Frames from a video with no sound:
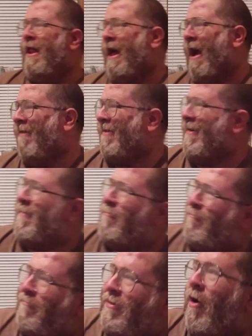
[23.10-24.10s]
Yeah, I think it's
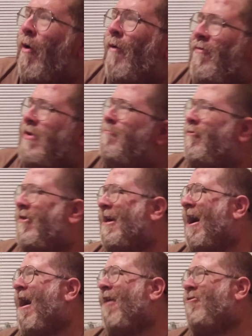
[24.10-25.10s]
COVID
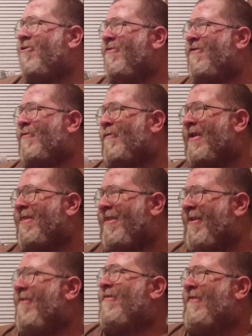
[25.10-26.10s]
precautions is what
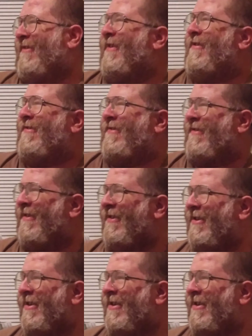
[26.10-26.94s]
this is.